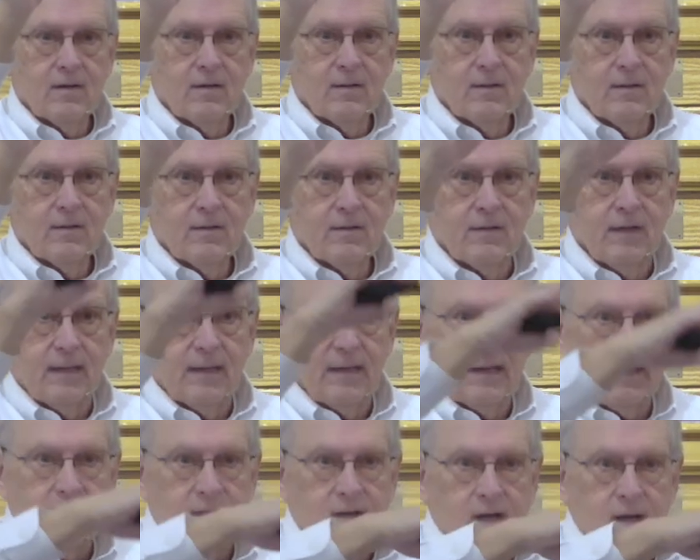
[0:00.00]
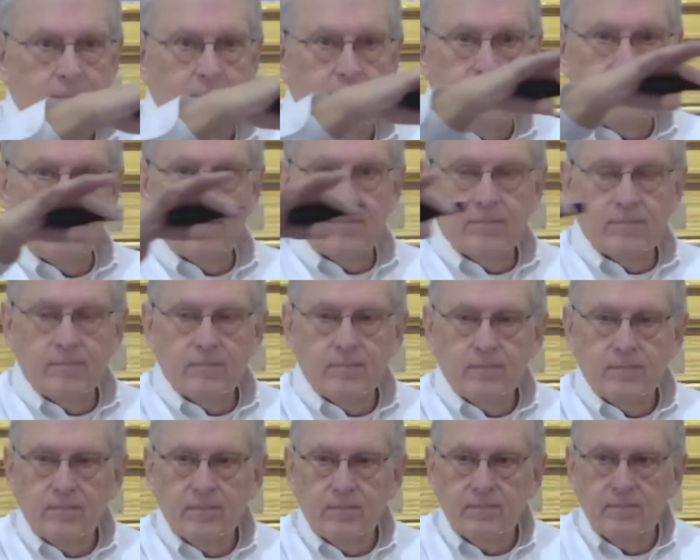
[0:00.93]
that lit up
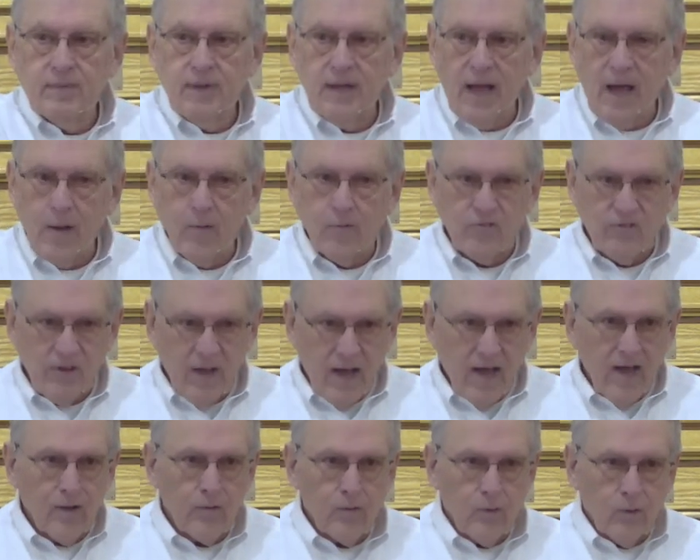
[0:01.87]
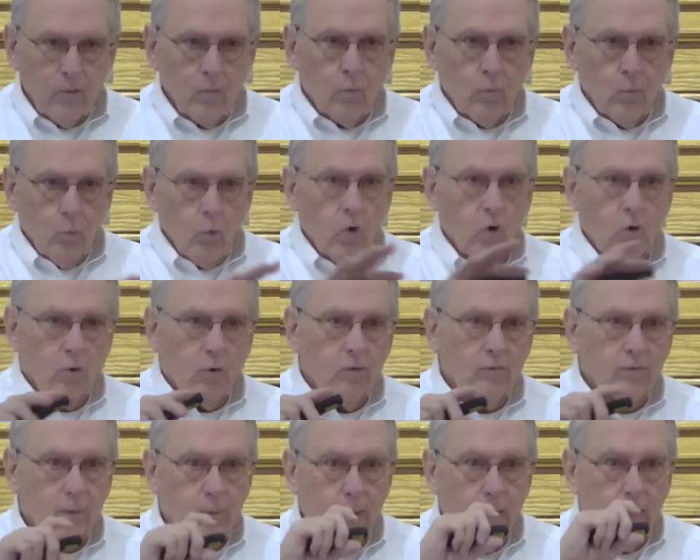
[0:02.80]
the outside world
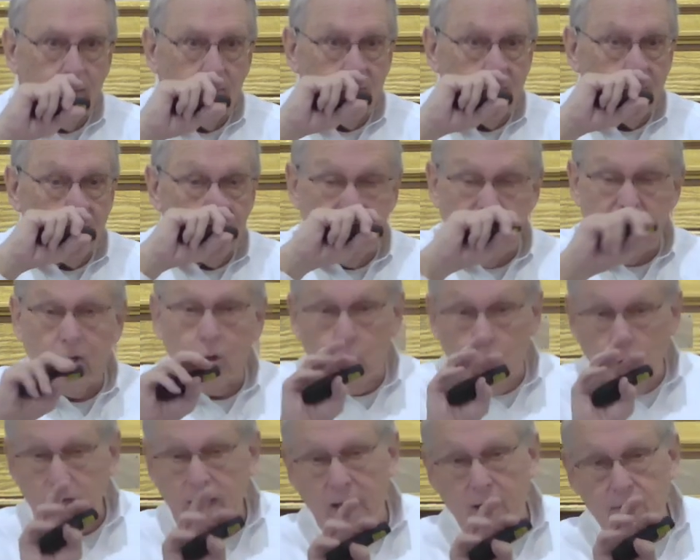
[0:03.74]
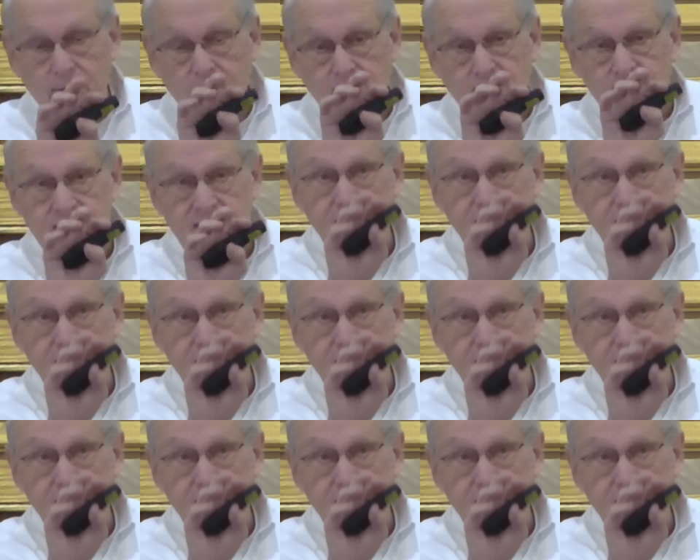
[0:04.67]
around them. That they could look out their tent